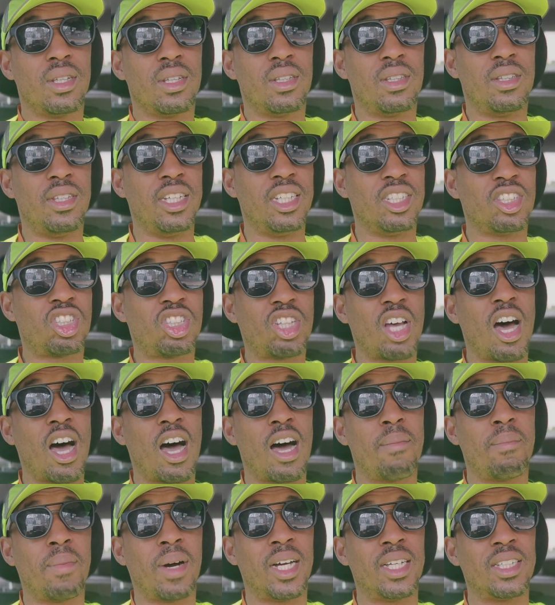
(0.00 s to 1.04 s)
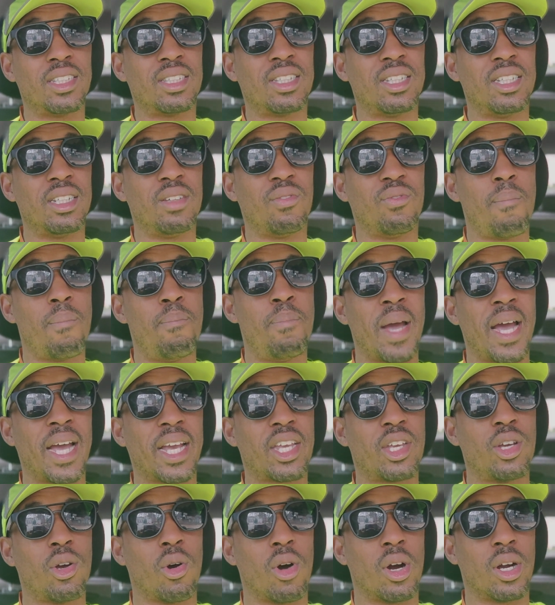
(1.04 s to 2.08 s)
This time I said
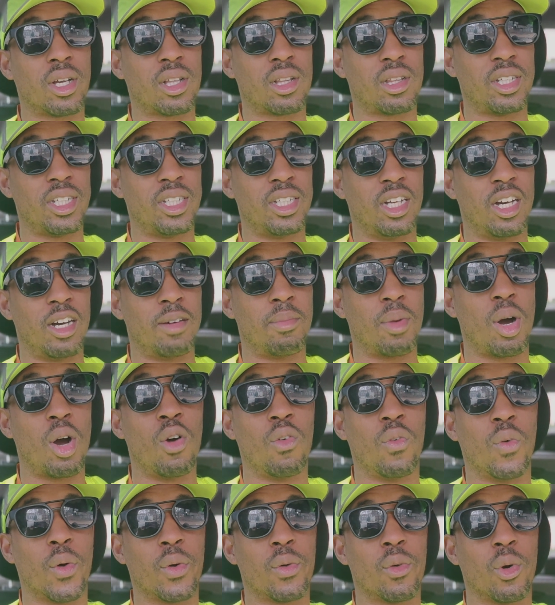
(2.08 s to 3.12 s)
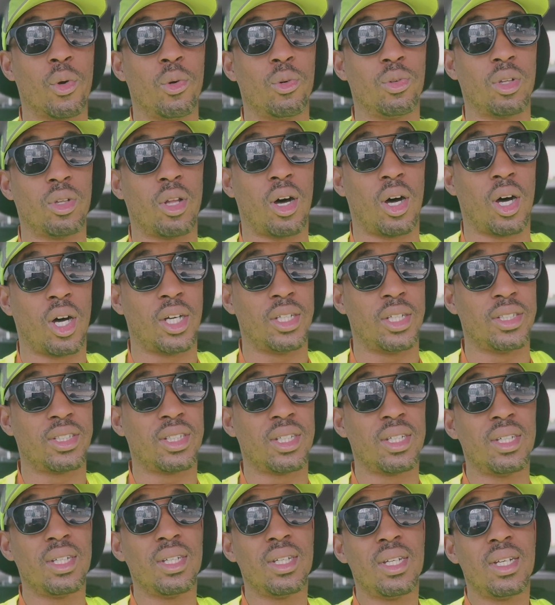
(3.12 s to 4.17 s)
backyard cleanup, overgrown lawns.
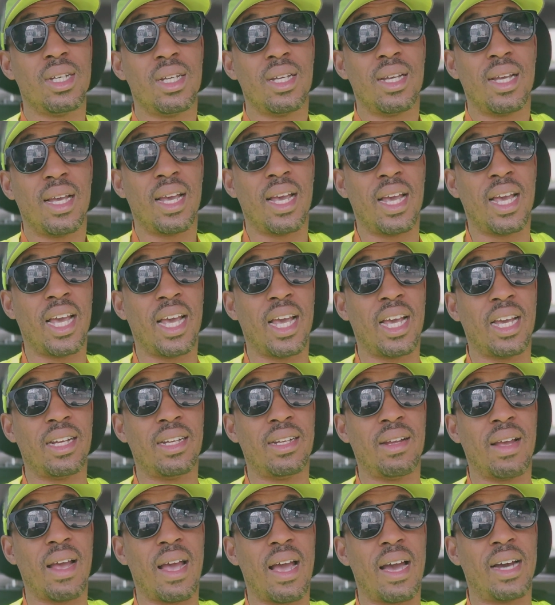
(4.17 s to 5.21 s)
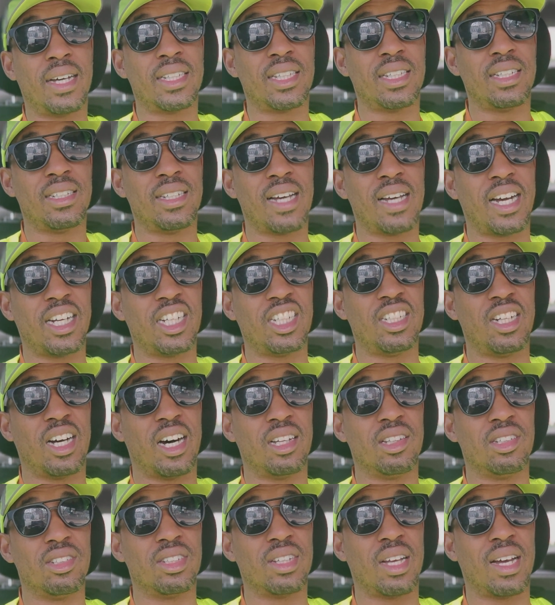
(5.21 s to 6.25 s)
And as of
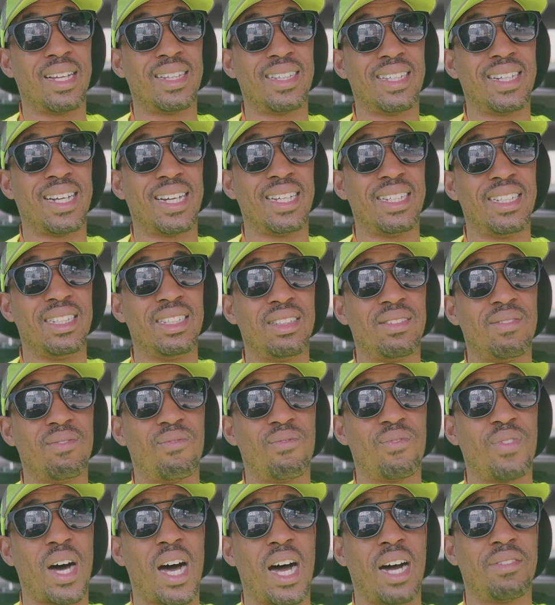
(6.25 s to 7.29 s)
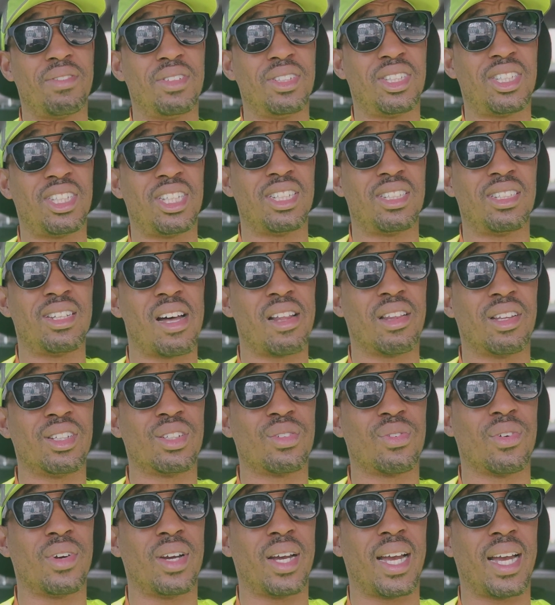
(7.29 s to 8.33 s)
$90, I think I did $5 to
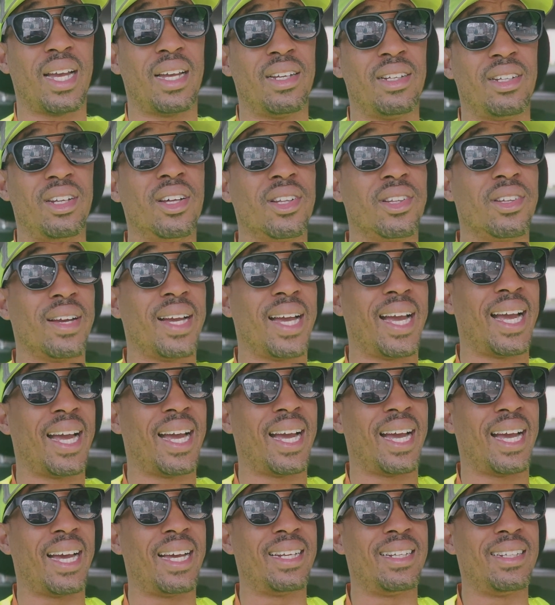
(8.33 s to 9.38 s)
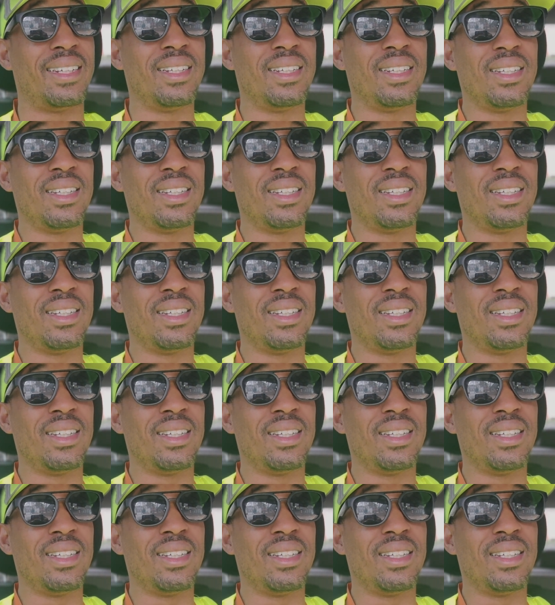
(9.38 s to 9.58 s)
$10 for another ad.